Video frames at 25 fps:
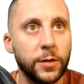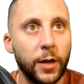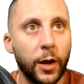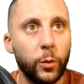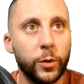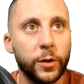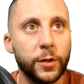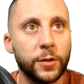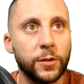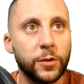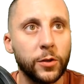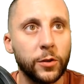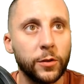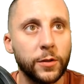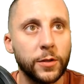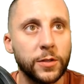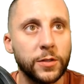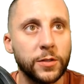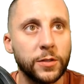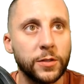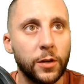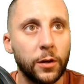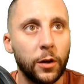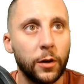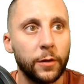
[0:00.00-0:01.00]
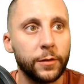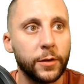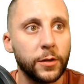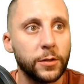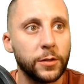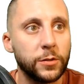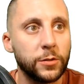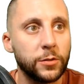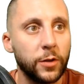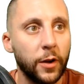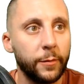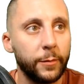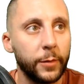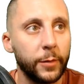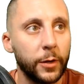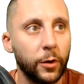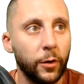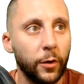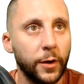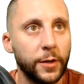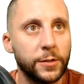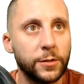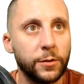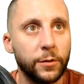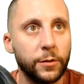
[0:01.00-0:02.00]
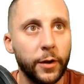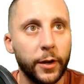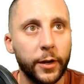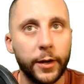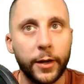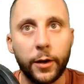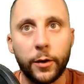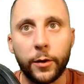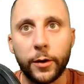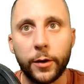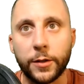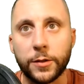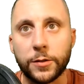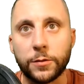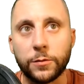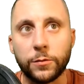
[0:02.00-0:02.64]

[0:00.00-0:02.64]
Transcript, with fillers: I want to turn the sun off because it's driving me crazy right now and